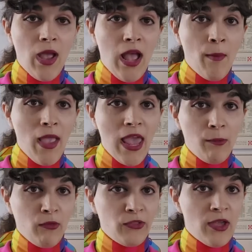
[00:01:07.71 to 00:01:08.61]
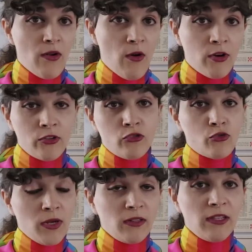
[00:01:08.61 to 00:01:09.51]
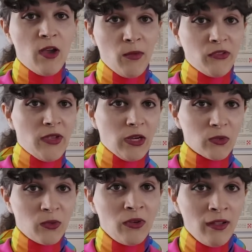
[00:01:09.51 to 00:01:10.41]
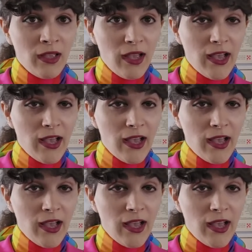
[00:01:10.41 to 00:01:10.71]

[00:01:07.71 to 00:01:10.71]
animals that are strictly homosexual